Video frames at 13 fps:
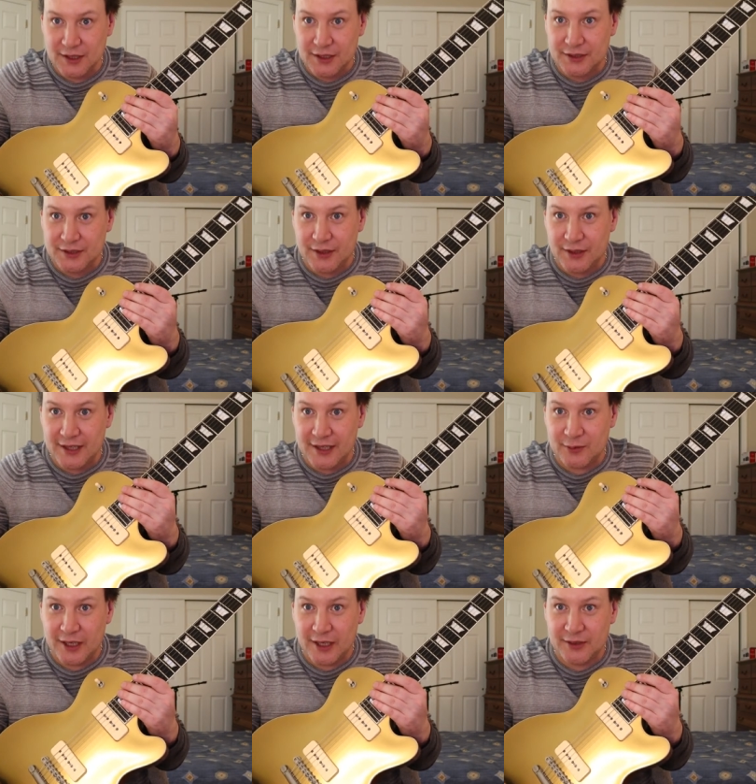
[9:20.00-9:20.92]
So that's
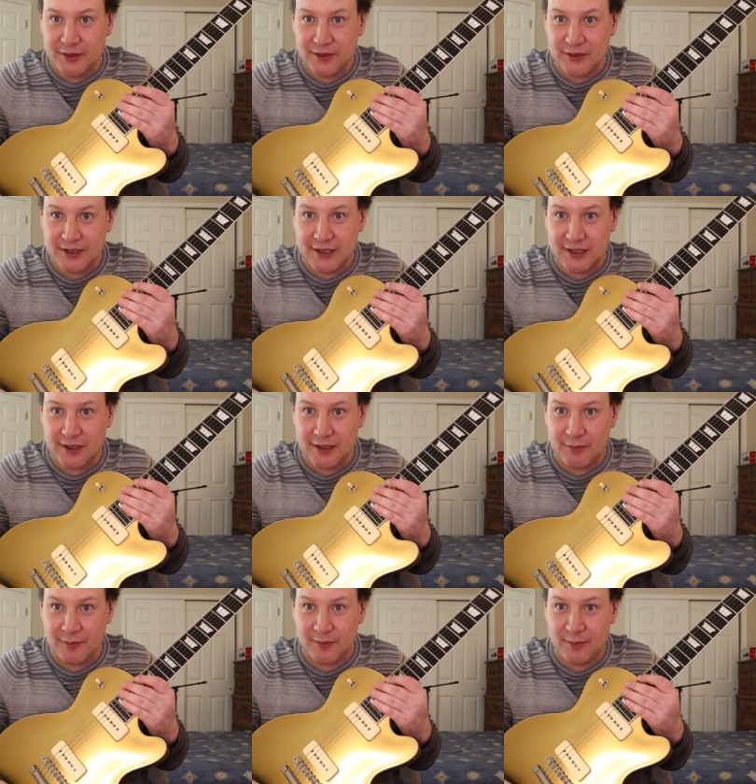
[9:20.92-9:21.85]
what I do to sync
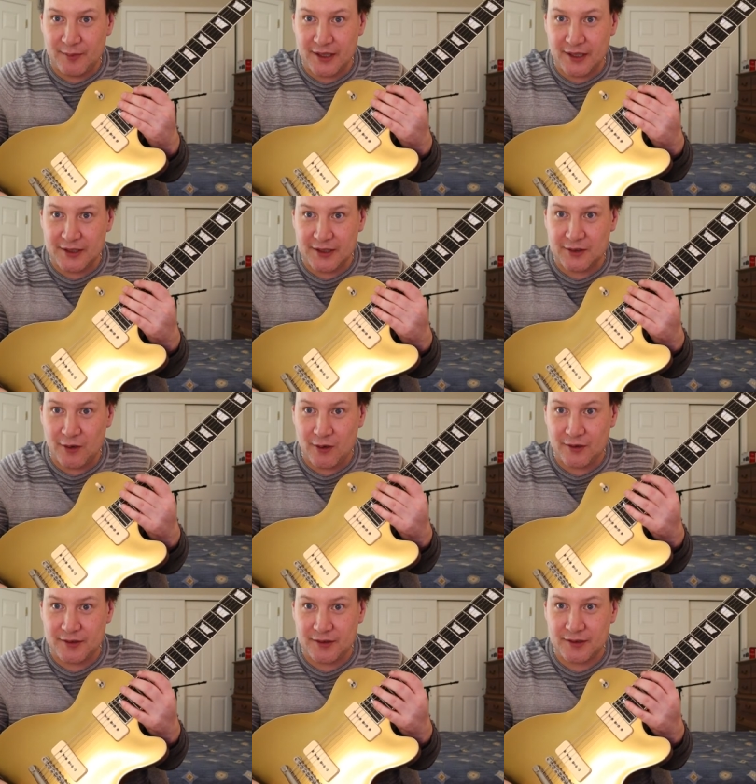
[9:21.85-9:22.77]
up my
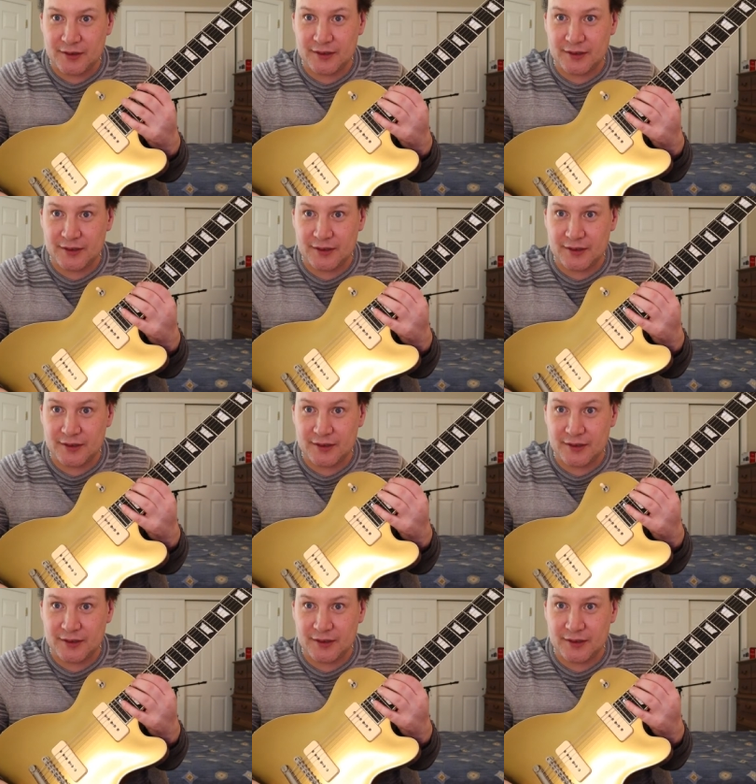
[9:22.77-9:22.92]
guitars.